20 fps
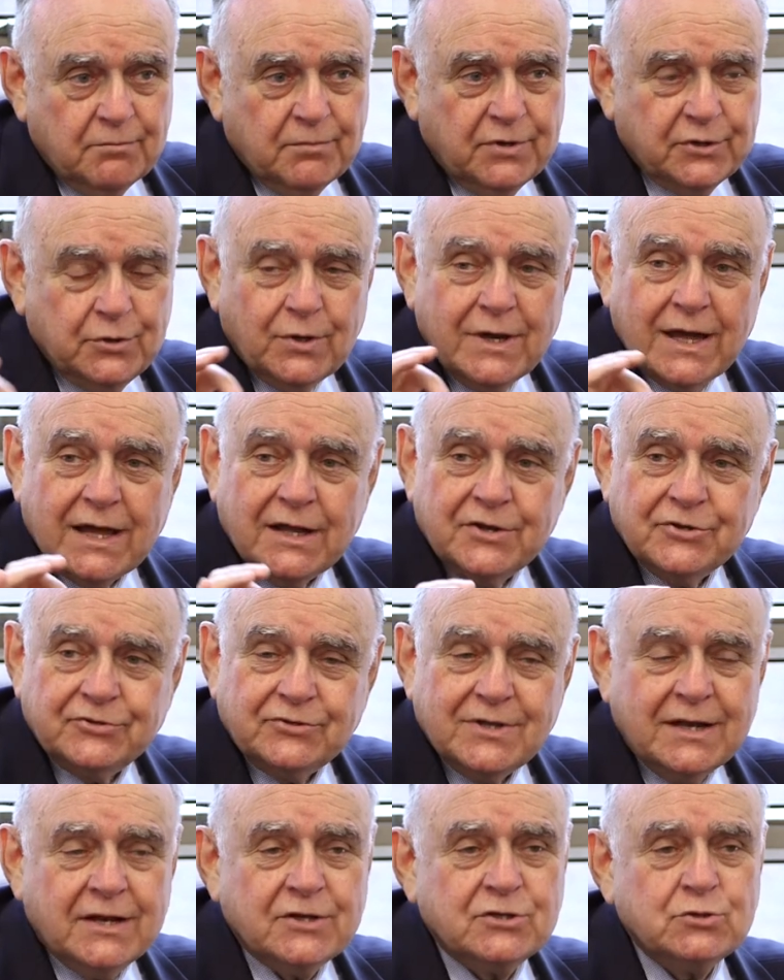But you got to
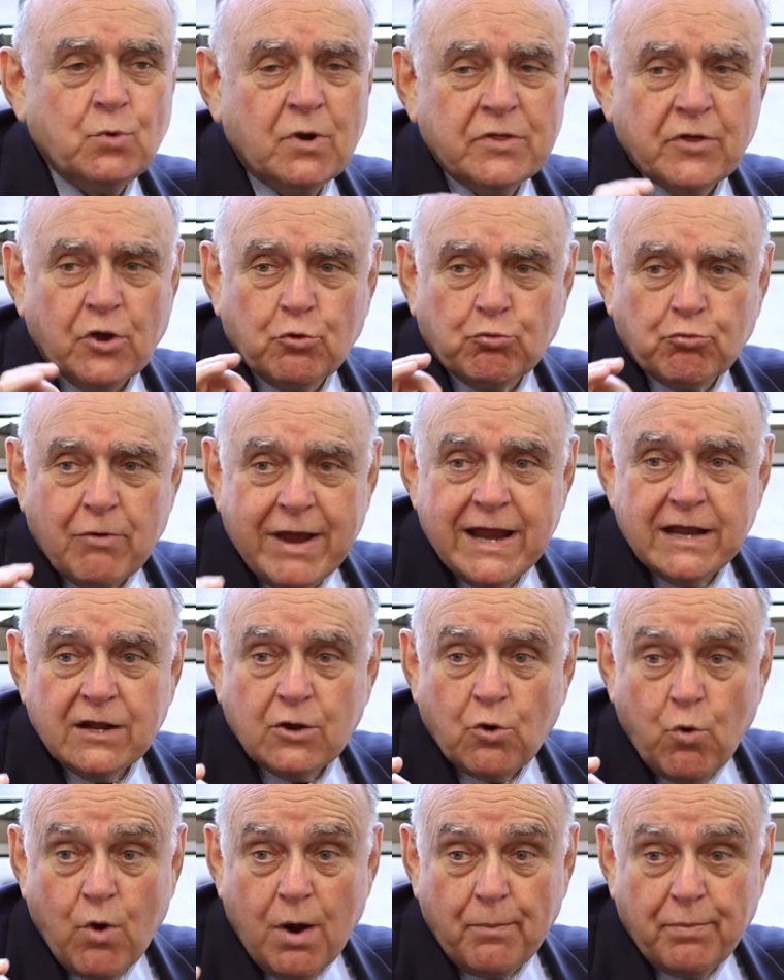understand, this is one of the
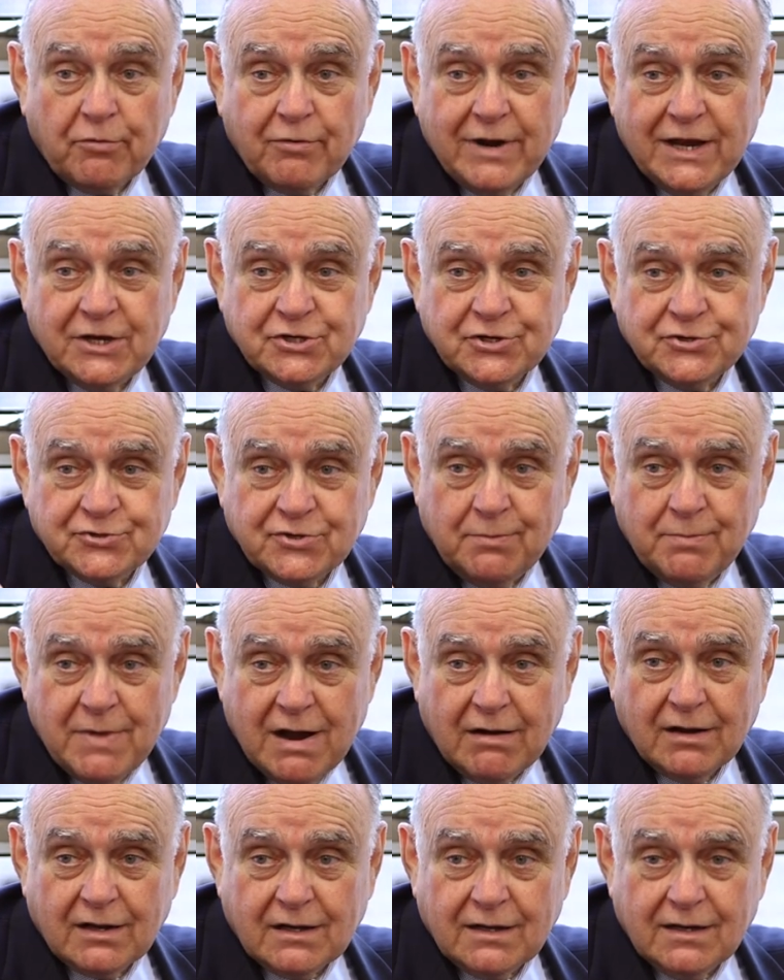great corporations in
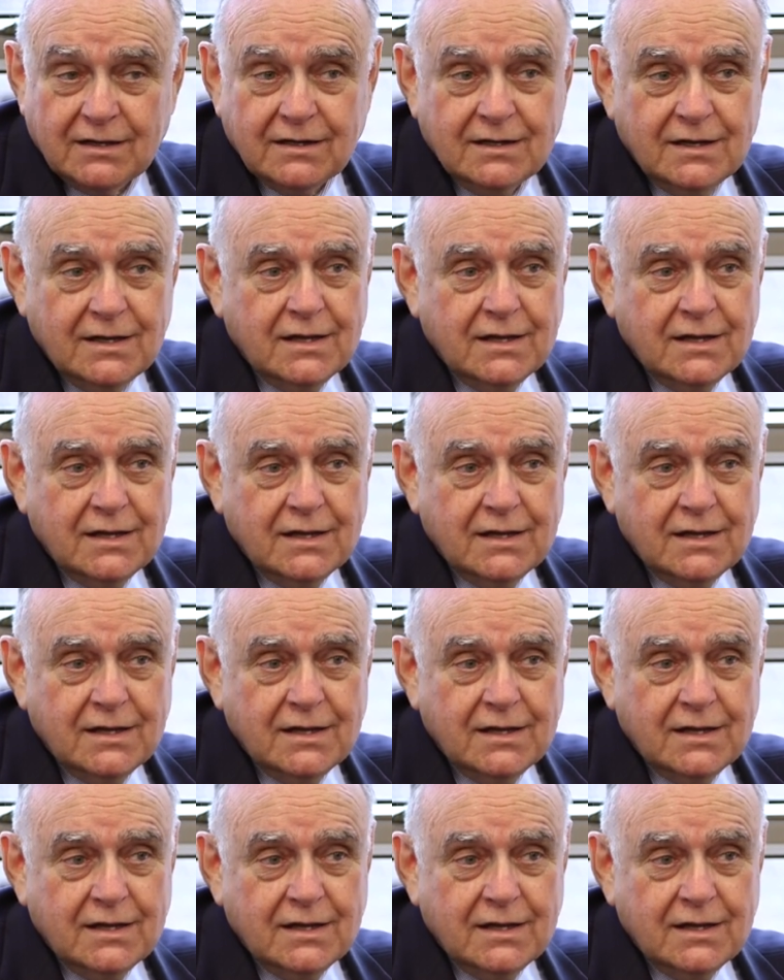America